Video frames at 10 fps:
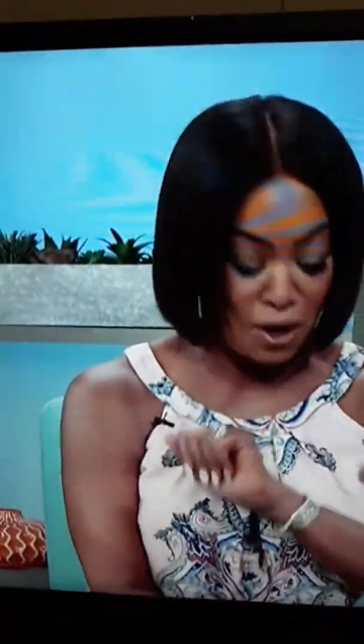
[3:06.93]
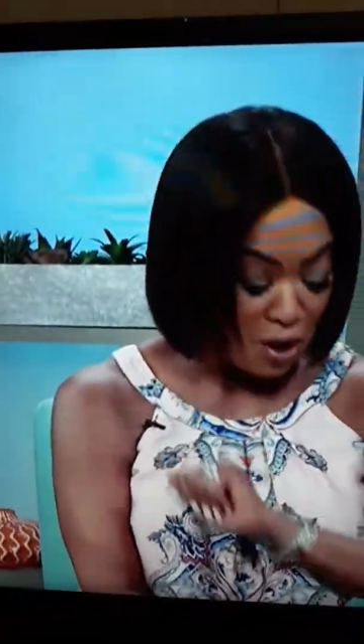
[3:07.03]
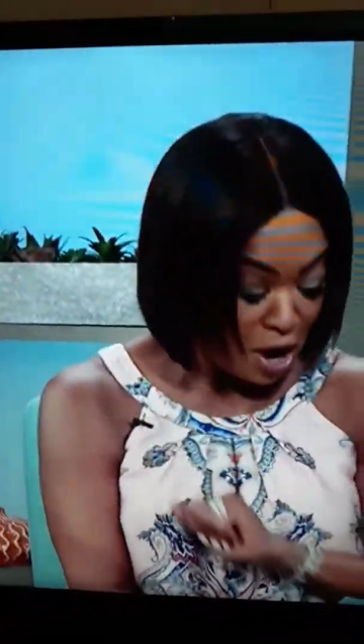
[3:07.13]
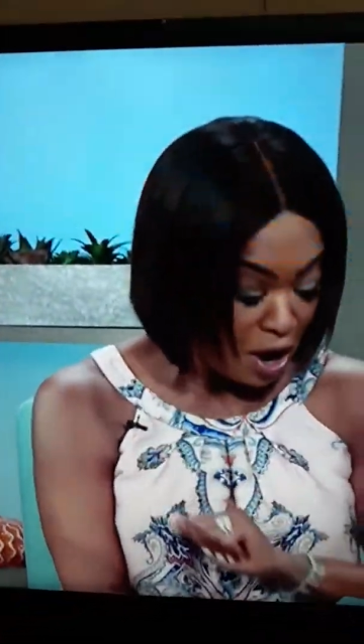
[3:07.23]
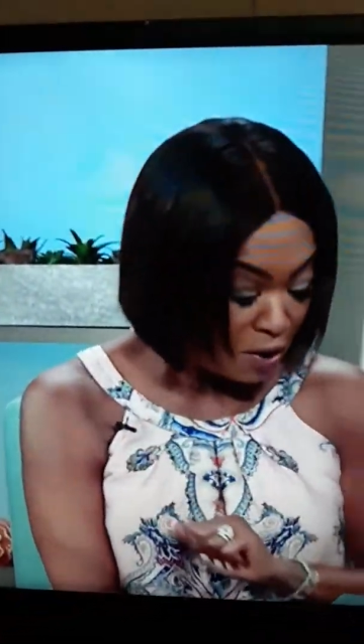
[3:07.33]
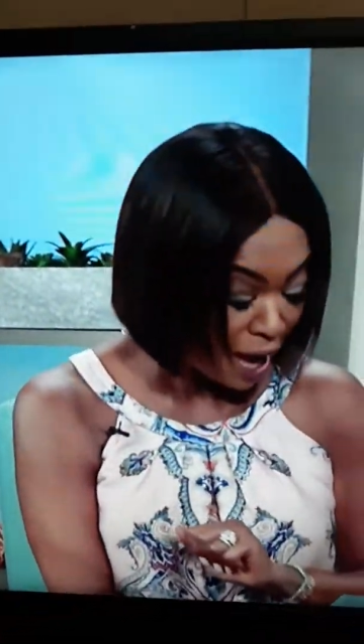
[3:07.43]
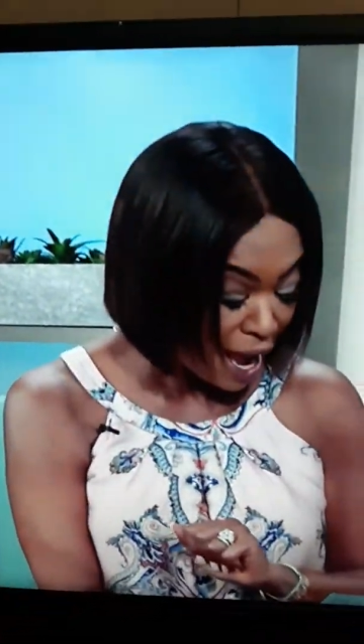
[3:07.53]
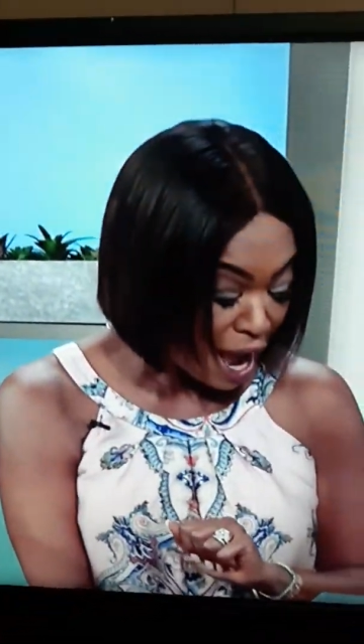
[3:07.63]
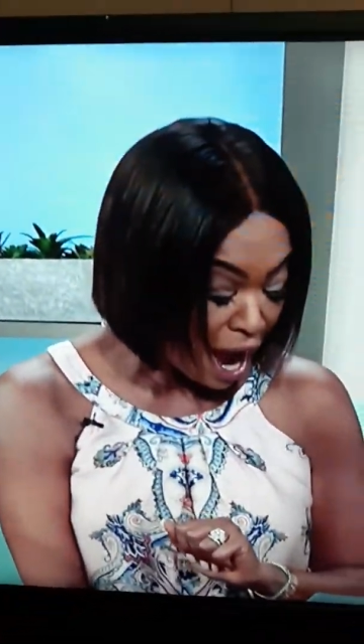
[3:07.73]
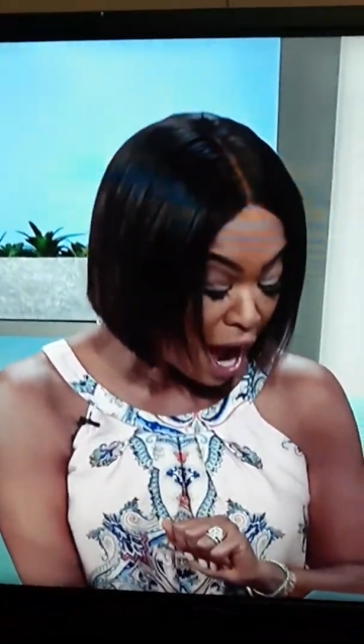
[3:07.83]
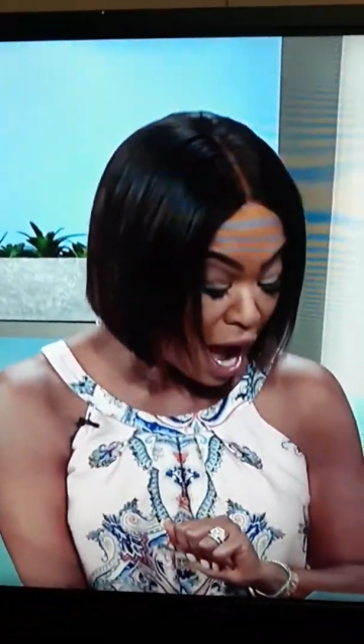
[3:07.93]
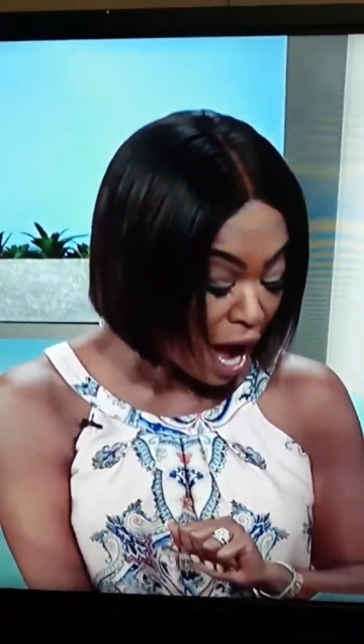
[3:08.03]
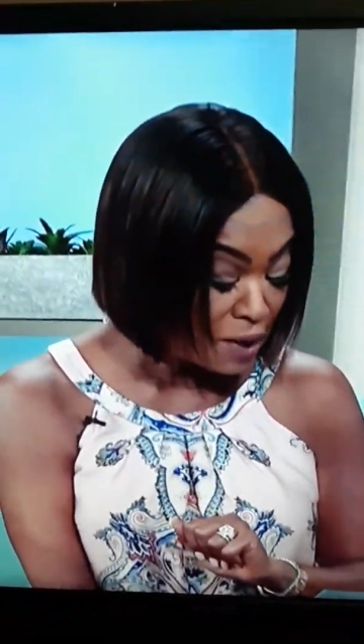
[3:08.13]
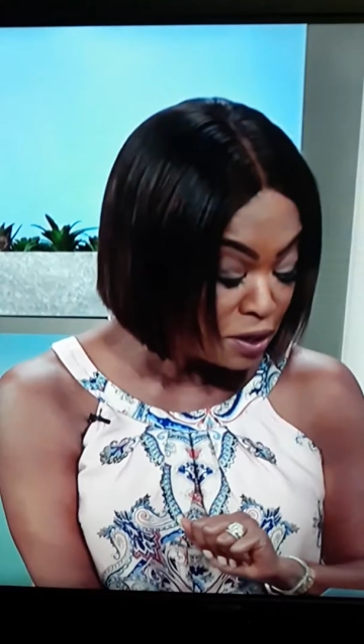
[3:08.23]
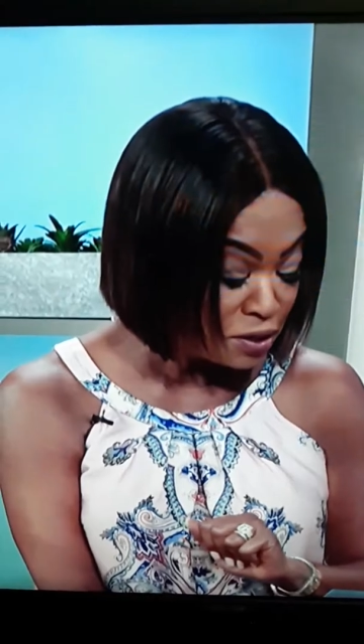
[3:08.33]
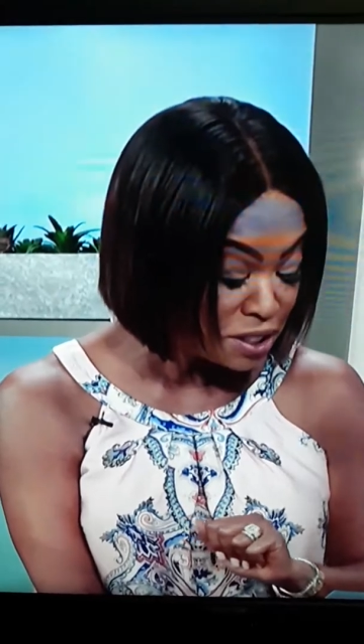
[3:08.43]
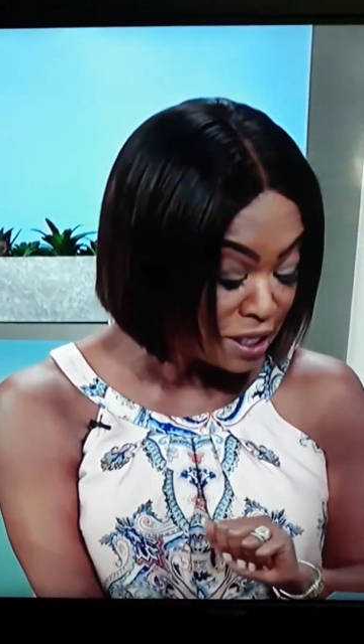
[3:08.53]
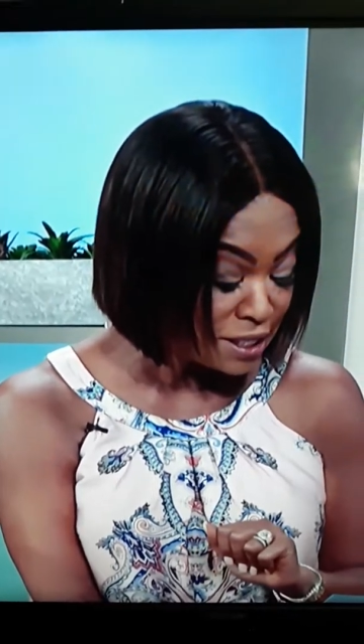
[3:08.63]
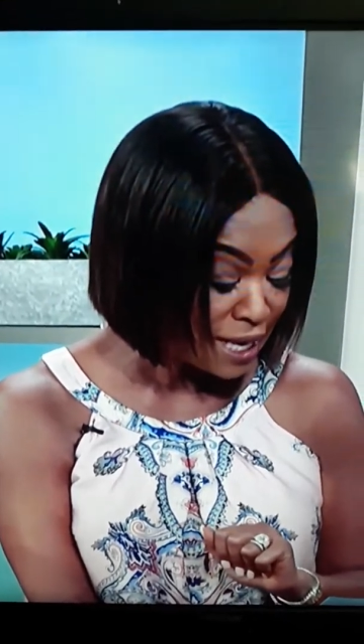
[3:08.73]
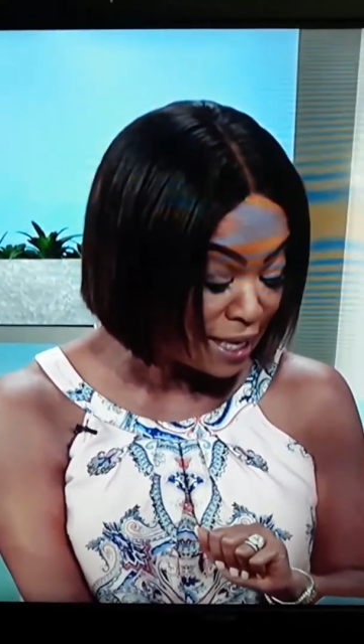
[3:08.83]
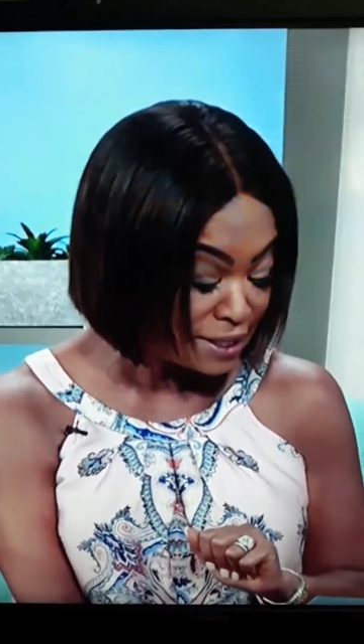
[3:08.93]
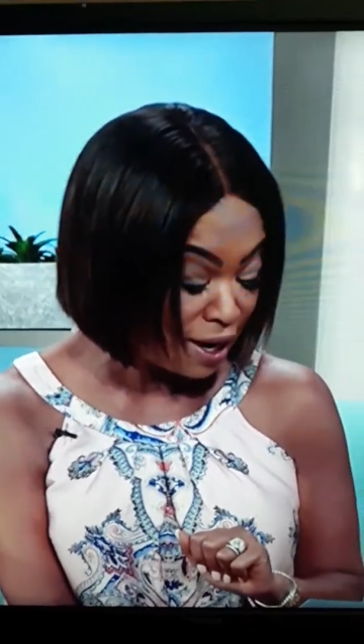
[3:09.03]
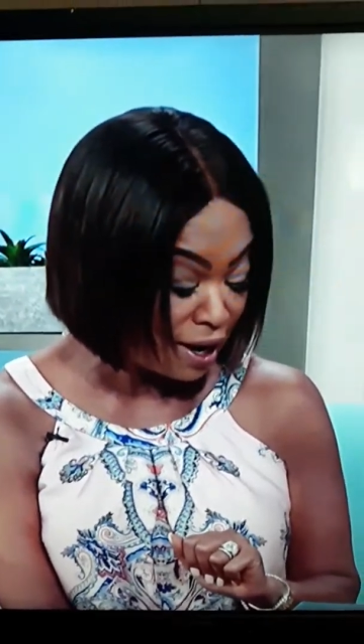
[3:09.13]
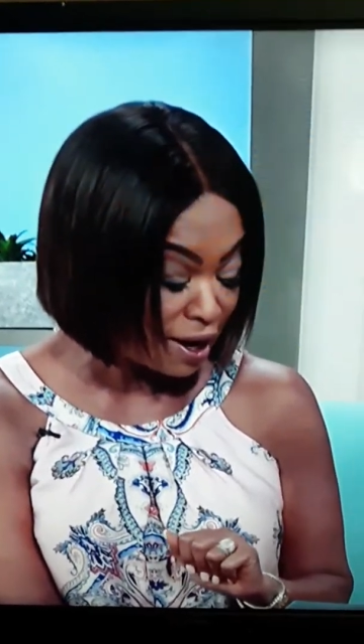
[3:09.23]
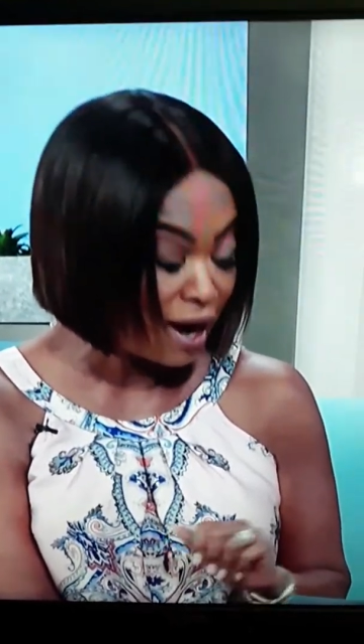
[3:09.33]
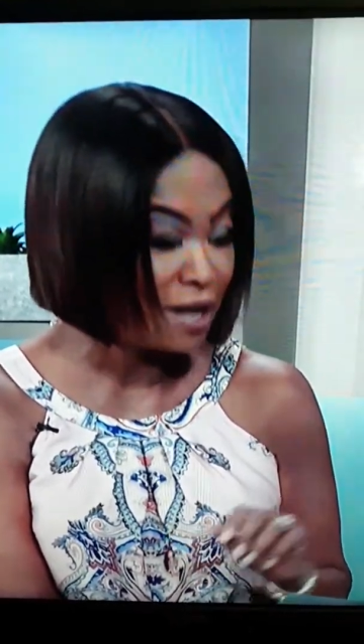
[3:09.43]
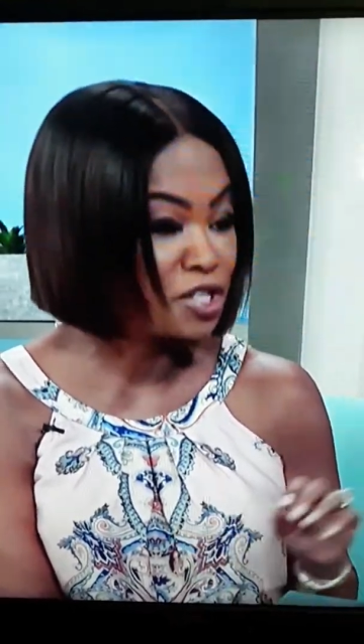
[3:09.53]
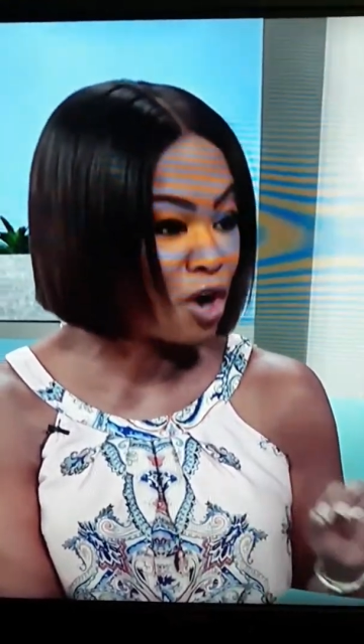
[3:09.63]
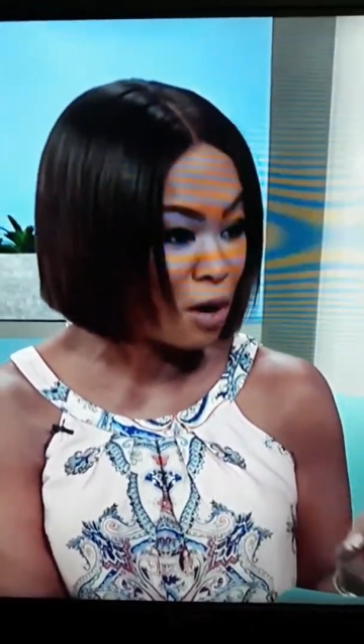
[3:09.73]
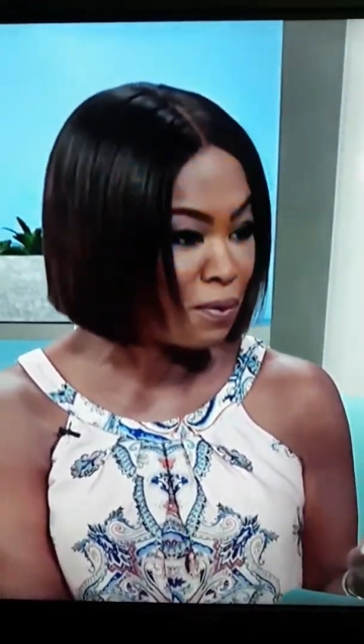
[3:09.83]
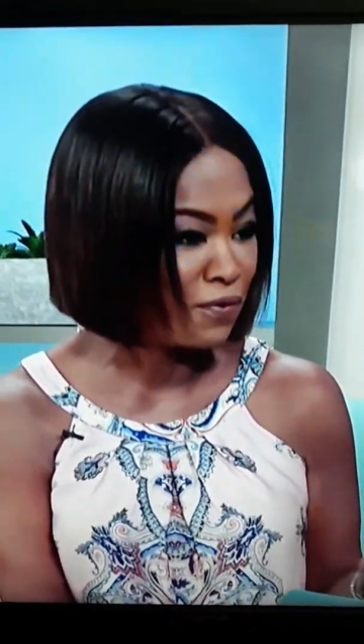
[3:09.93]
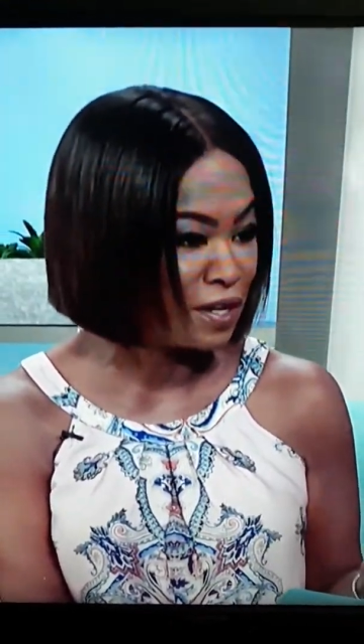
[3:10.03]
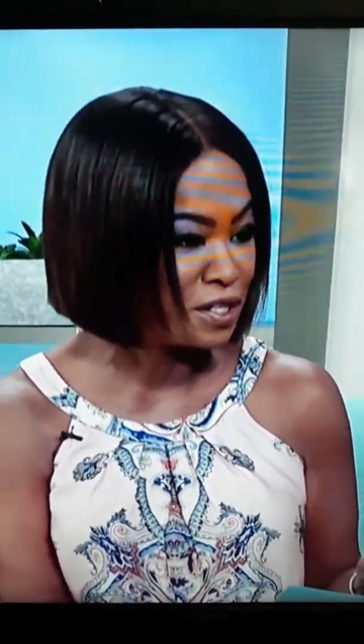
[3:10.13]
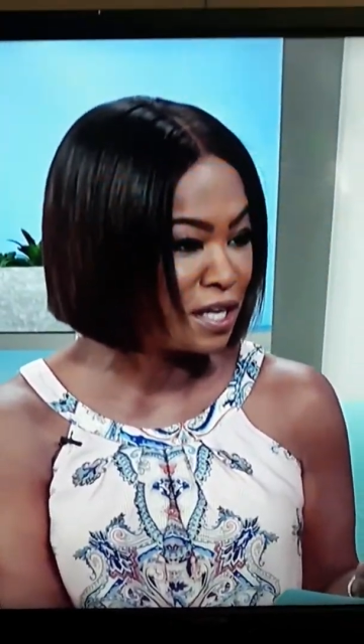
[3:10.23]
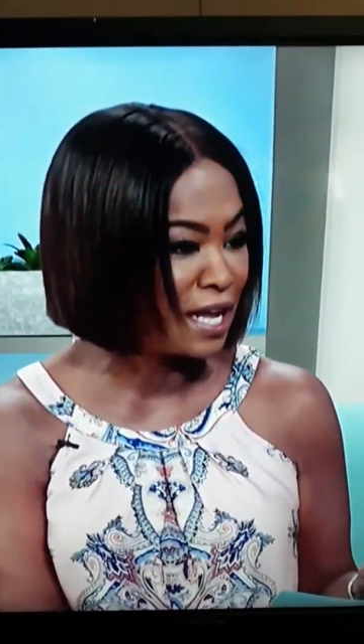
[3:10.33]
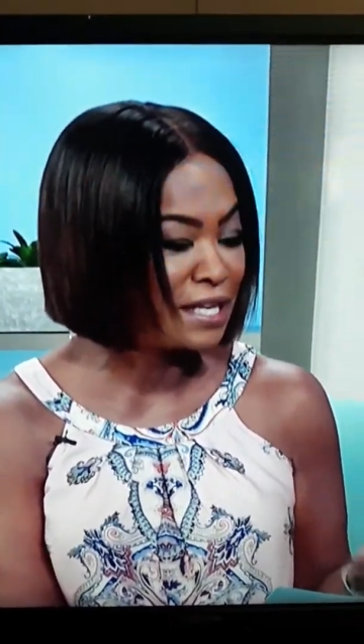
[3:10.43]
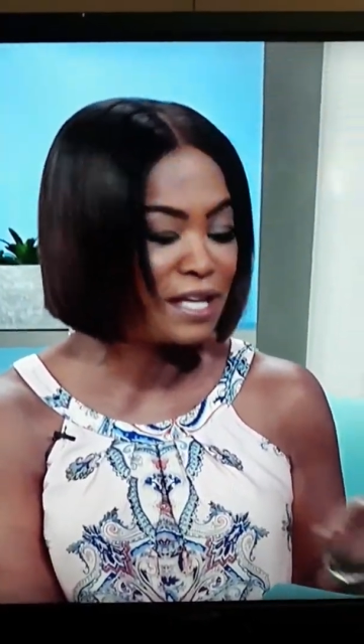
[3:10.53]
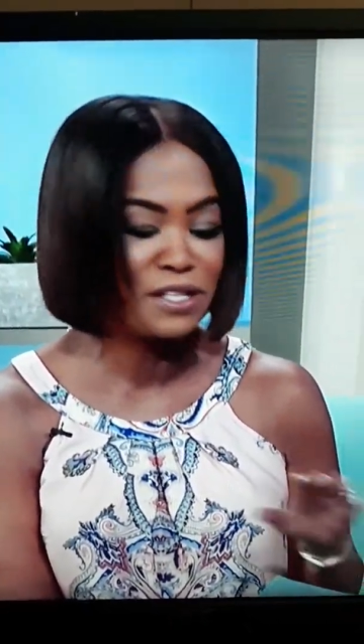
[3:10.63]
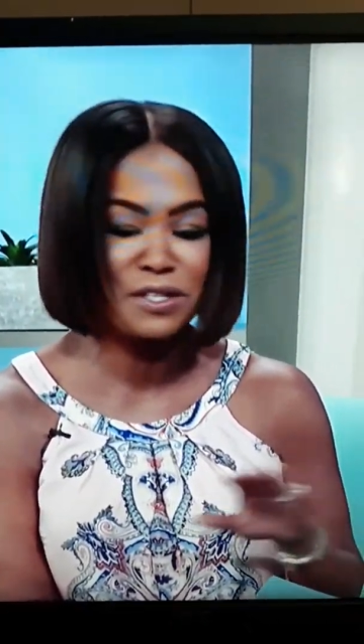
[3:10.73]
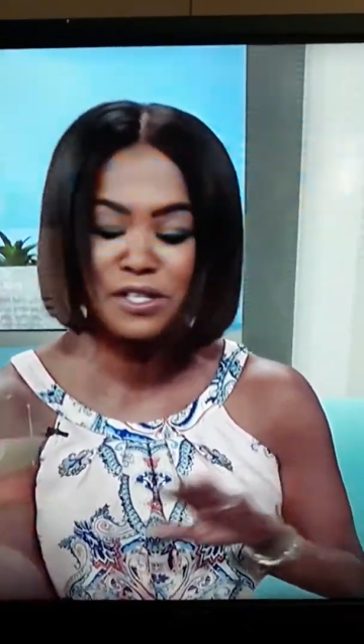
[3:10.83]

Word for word: Okay, Sorry, uh, you just a TED talk on shark prevention, and, and the